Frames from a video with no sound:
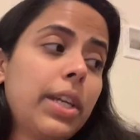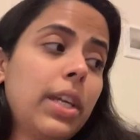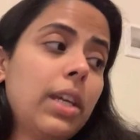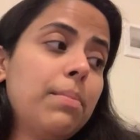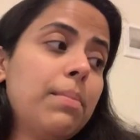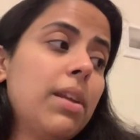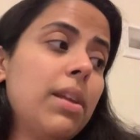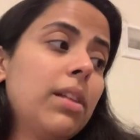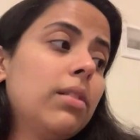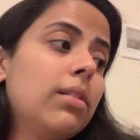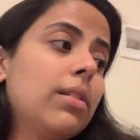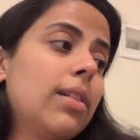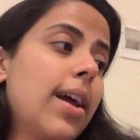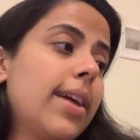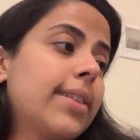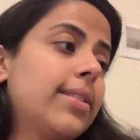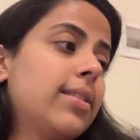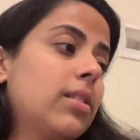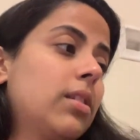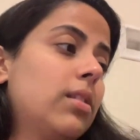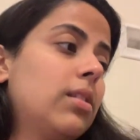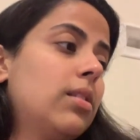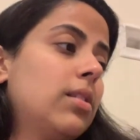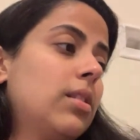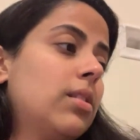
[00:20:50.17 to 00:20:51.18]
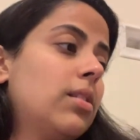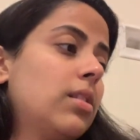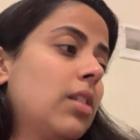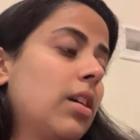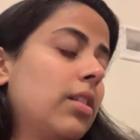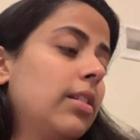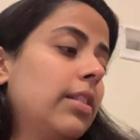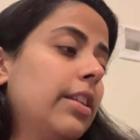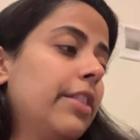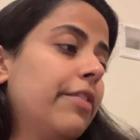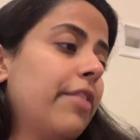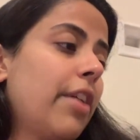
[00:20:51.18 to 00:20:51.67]
middle-class citizens
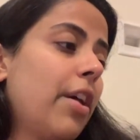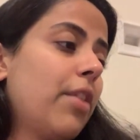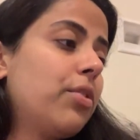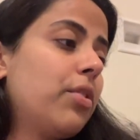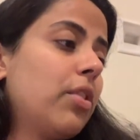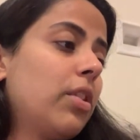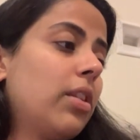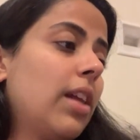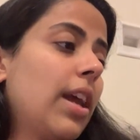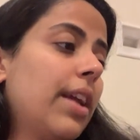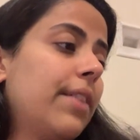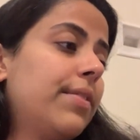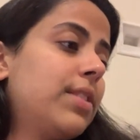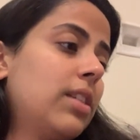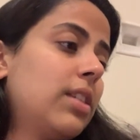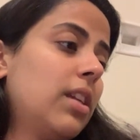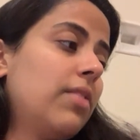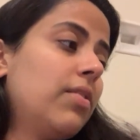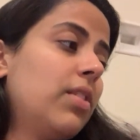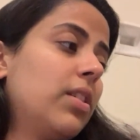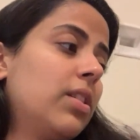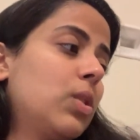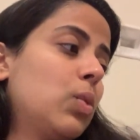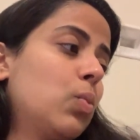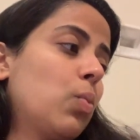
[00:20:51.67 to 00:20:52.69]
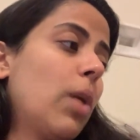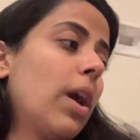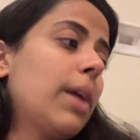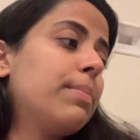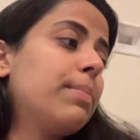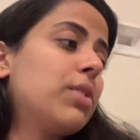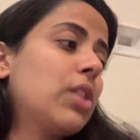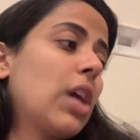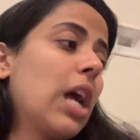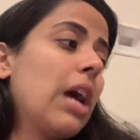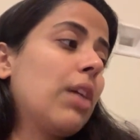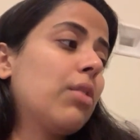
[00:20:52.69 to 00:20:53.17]
suddenly found their life savings
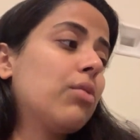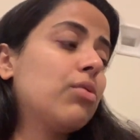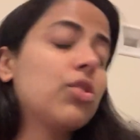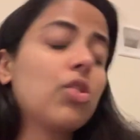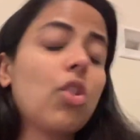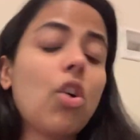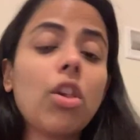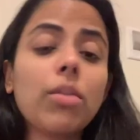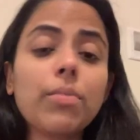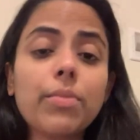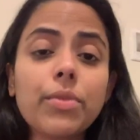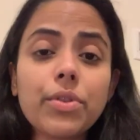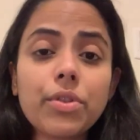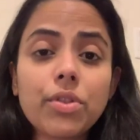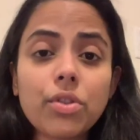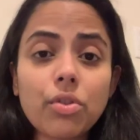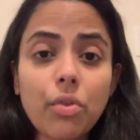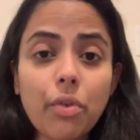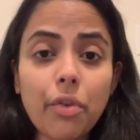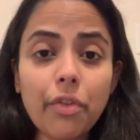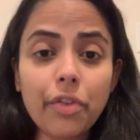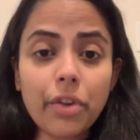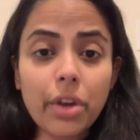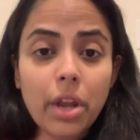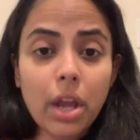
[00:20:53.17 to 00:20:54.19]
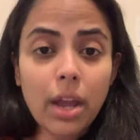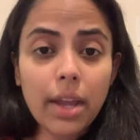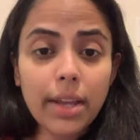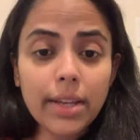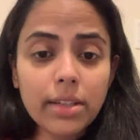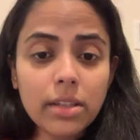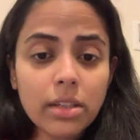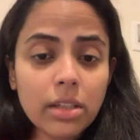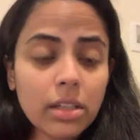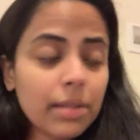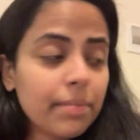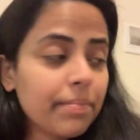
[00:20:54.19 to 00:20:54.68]
wiped out almost
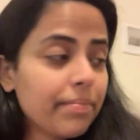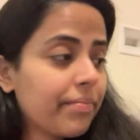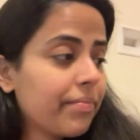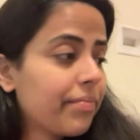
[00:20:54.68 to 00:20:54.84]
overnight.